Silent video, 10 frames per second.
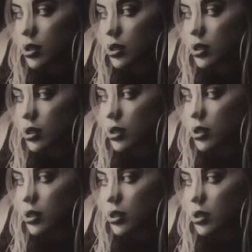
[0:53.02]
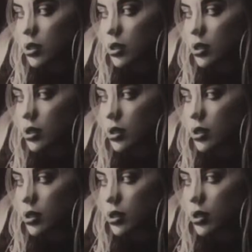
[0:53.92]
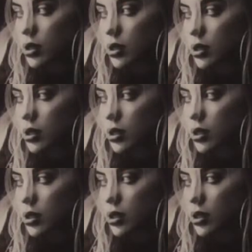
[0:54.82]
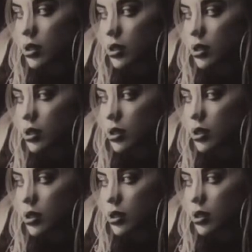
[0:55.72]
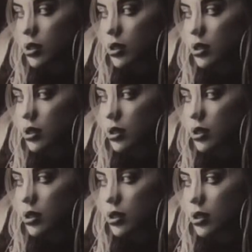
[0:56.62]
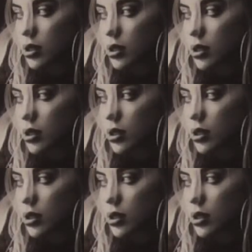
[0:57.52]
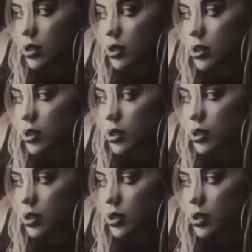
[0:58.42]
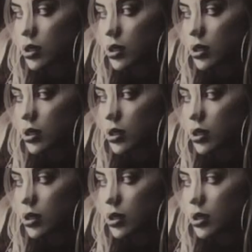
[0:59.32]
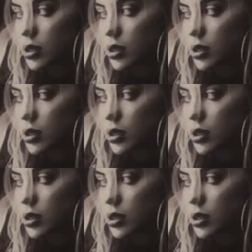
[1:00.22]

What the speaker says: This person isn't speaking.